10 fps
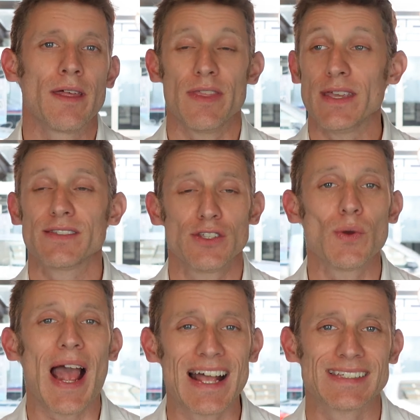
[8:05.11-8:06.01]
this
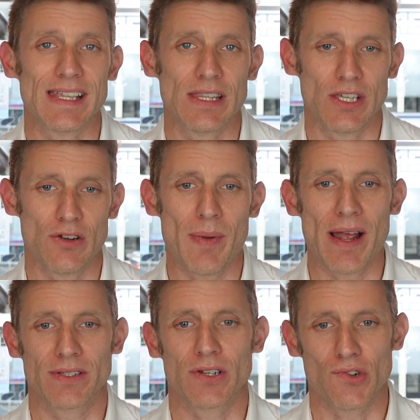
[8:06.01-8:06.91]
new asset that you're
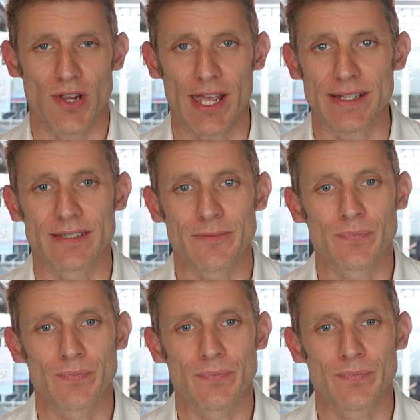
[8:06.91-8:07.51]
about to create.